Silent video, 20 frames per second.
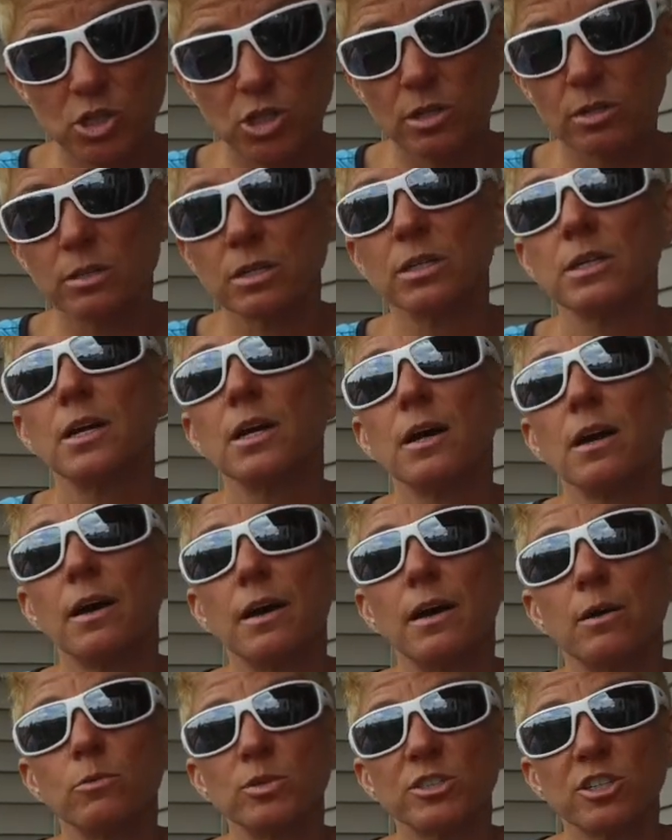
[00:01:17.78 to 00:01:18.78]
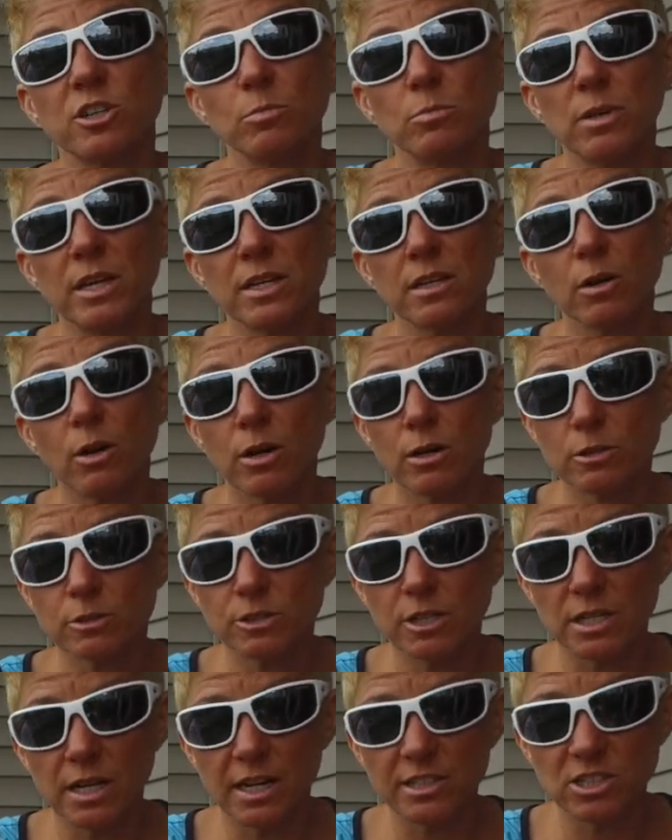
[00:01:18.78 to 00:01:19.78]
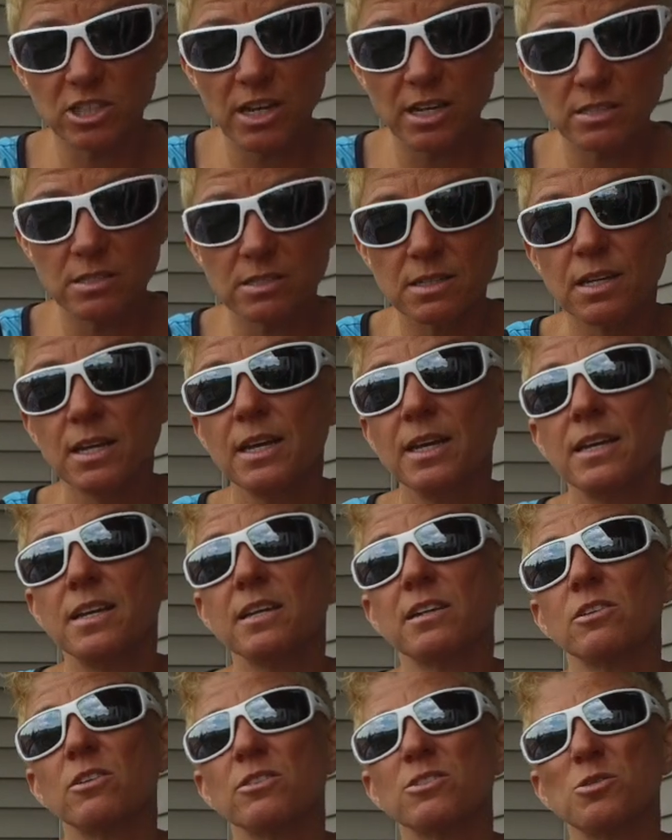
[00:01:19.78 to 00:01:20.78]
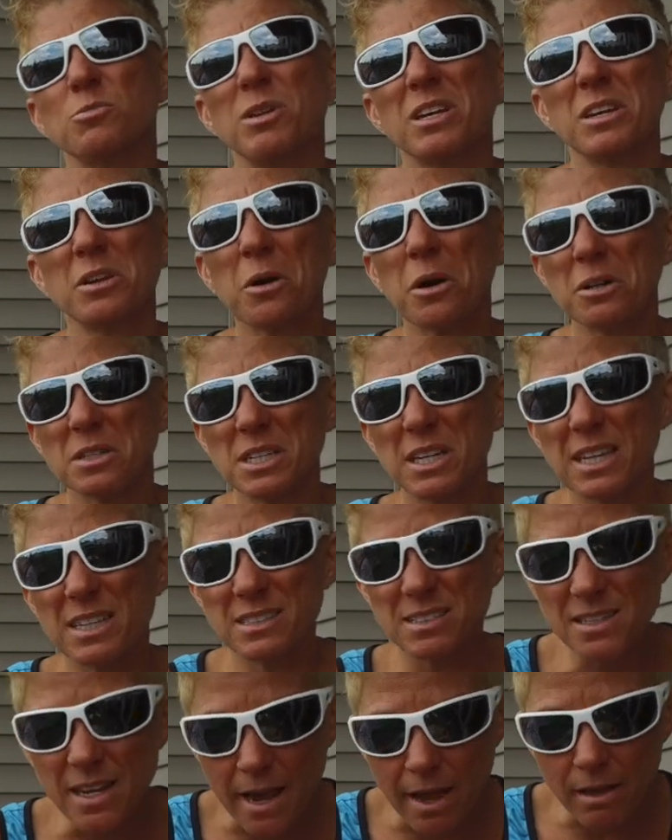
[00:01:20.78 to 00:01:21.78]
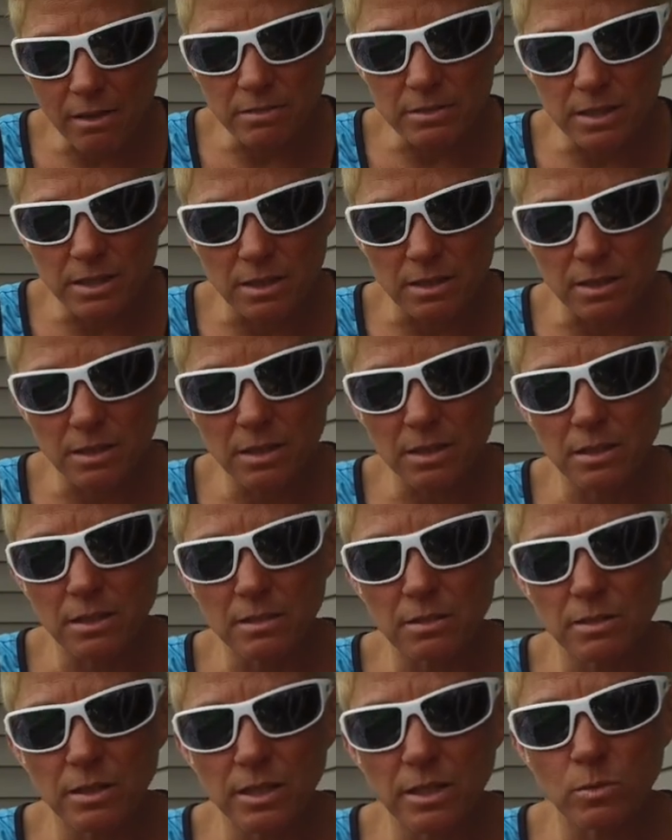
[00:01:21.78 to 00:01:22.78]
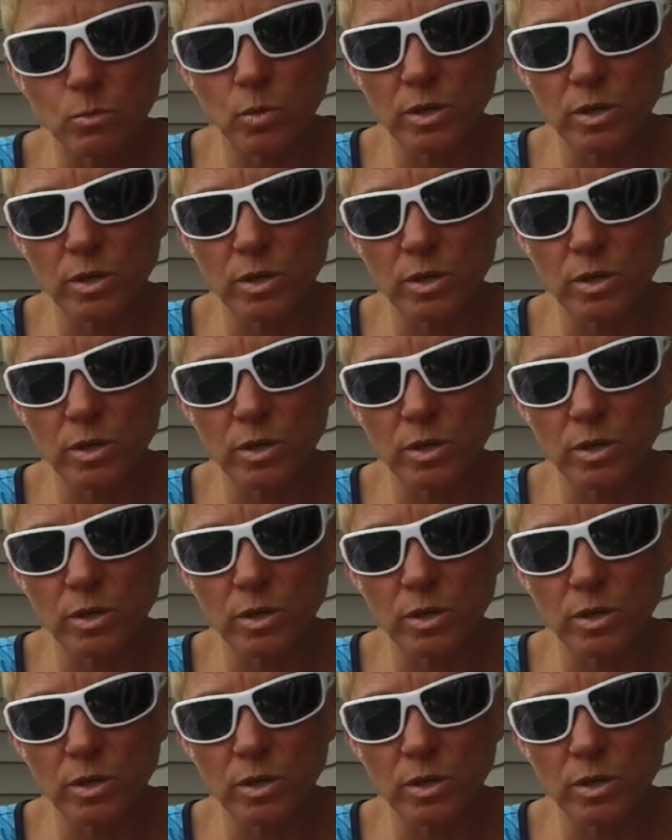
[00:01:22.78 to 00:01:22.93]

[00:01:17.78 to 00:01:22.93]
chunk, which can make it harder to digest. It can also make it hard to get down in